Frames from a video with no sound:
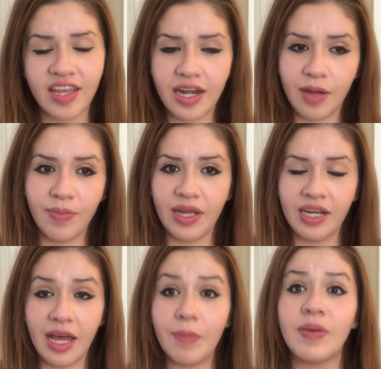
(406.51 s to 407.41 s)
and I might
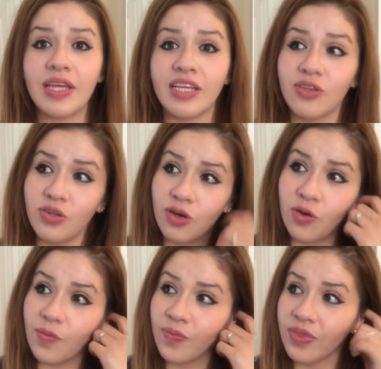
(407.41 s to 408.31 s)
not be, you know,